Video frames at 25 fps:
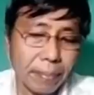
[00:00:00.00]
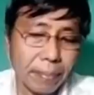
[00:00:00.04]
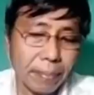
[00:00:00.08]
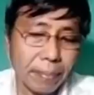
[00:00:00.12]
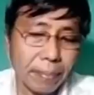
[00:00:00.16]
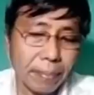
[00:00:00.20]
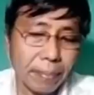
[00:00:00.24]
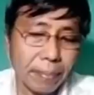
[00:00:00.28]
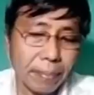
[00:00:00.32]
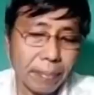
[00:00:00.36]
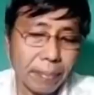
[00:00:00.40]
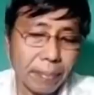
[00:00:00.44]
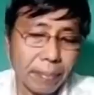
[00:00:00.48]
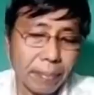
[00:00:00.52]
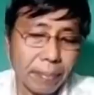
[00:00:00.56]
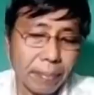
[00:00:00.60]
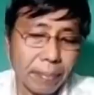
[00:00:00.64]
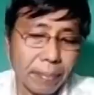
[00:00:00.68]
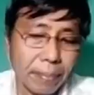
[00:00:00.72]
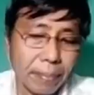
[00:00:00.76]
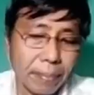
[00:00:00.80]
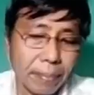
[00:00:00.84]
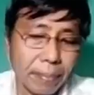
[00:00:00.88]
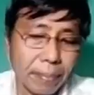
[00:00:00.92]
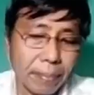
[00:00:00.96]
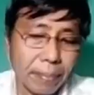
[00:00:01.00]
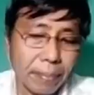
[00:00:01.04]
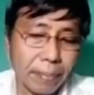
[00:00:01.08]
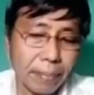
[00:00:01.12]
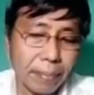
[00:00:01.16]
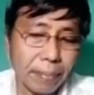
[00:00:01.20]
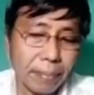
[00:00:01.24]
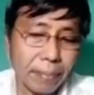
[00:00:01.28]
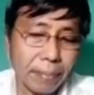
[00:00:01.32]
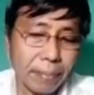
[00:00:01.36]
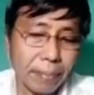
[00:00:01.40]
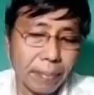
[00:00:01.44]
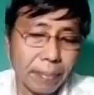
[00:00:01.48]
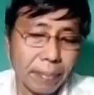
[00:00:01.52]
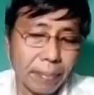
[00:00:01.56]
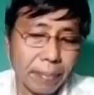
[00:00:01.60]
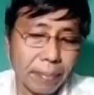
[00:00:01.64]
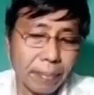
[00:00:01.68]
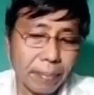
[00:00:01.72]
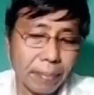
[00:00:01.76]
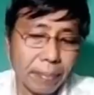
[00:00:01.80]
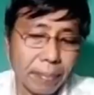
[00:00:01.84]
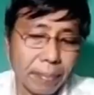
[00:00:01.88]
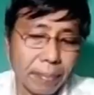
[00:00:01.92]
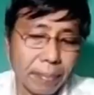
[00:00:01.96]

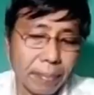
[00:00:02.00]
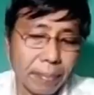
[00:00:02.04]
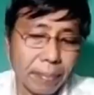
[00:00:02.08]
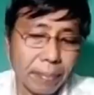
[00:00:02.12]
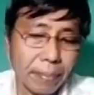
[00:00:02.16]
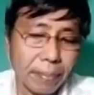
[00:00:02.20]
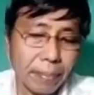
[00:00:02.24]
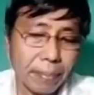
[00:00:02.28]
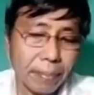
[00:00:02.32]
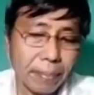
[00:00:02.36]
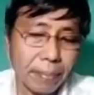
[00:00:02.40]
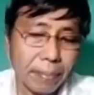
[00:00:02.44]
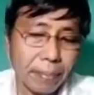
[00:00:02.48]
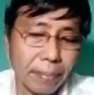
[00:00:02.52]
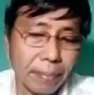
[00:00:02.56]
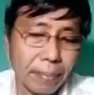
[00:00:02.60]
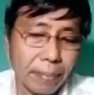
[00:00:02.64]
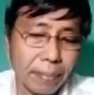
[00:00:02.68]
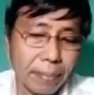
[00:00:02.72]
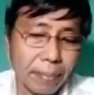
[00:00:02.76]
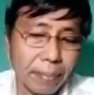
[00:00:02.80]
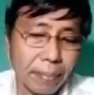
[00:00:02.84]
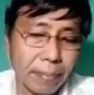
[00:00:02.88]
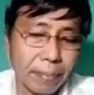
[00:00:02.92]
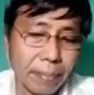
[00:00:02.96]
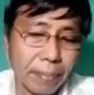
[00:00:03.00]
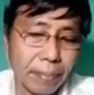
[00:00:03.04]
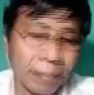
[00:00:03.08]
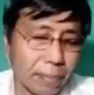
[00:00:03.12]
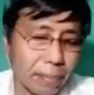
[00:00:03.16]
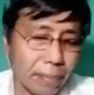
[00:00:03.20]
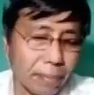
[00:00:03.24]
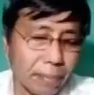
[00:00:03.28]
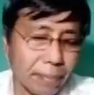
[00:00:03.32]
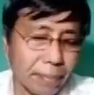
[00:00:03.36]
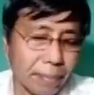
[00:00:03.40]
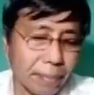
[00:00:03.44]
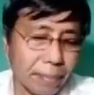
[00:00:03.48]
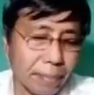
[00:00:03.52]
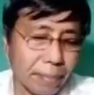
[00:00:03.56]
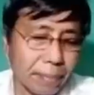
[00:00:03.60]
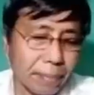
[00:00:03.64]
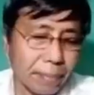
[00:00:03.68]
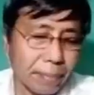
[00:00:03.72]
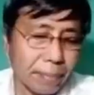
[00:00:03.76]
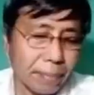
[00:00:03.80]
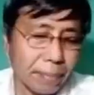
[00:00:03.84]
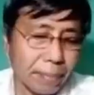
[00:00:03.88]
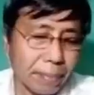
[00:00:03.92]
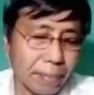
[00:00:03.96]

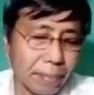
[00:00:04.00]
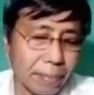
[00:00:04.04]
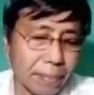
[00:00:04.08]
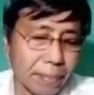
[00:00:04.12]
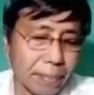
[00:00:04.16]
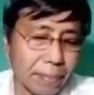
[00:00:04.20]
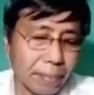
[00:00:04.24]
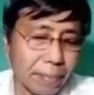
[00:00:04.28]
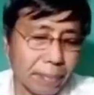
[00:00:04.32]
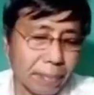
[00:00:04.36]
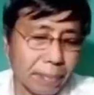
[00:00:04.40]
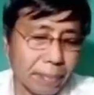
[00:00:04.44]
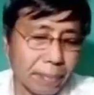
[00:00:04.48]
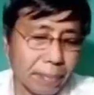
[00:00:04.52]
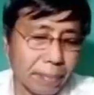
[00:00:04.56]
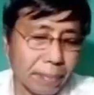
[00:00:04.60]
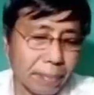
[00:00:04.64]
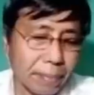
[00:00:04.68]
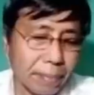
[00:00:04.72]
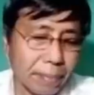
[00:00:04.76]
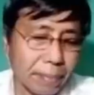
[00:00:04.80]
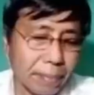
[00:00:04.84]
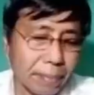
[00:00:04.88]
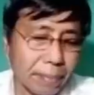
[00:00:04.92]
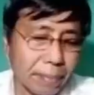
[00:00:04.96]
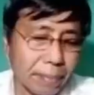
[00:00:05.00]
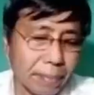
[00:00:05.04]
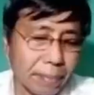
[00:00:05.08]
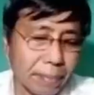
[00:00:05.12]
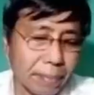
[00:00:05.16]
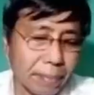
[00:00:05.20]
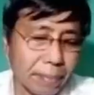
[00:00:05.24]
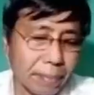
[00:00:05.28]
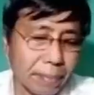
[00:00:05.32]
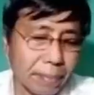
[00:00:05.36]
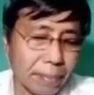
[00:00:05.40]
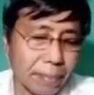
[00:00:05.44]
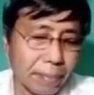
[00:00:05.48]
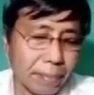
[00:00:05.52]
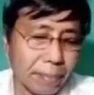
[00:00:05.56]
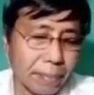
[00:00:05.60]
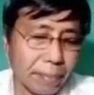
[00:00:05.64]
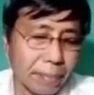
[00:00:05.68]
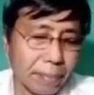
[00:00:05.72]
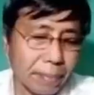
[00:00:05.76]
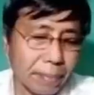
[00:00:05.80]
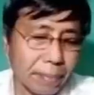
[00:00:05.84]
[no speech]